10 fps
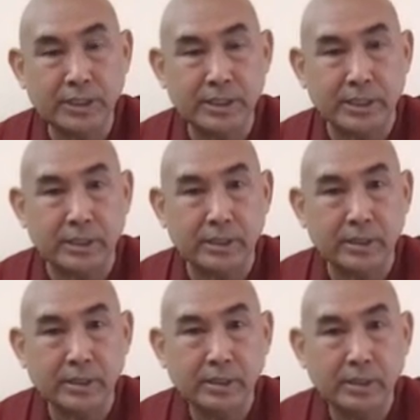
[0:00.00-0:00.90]
he said,
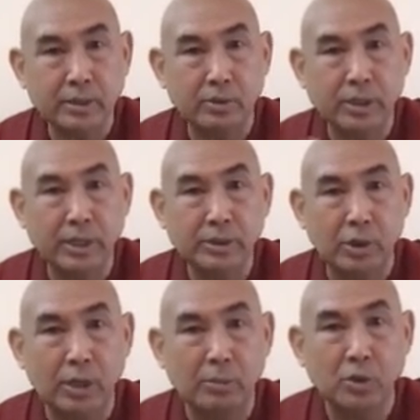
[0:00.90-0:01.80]
he has
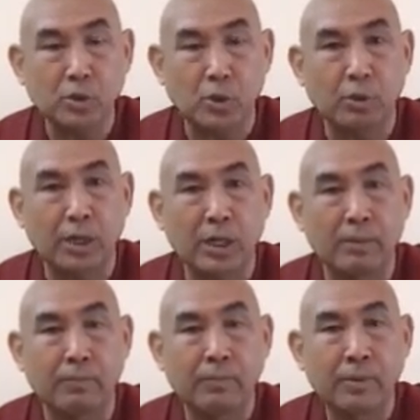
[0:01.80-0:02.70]
almost
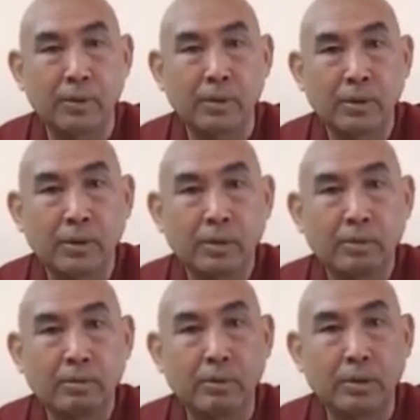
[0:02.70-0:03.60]
overcome
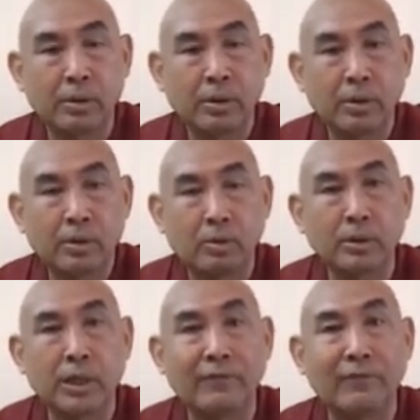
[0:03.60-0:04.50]

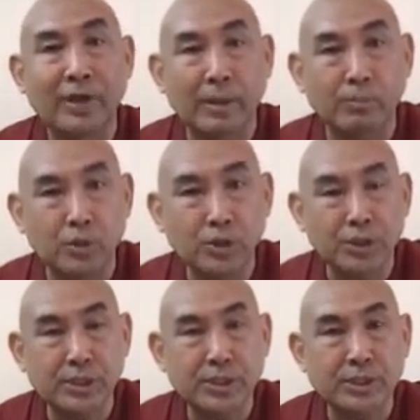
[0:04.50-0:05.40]
all the afflict
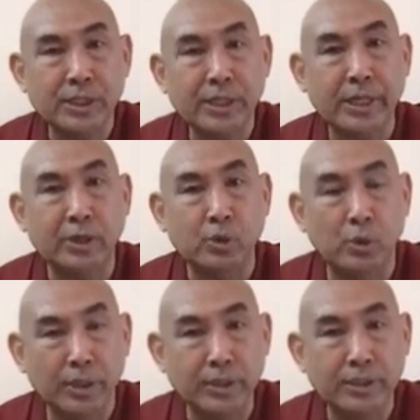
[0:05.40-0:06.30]
emotions,
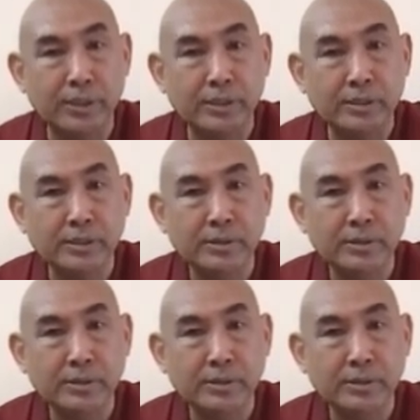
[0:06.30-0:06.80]
ignorance.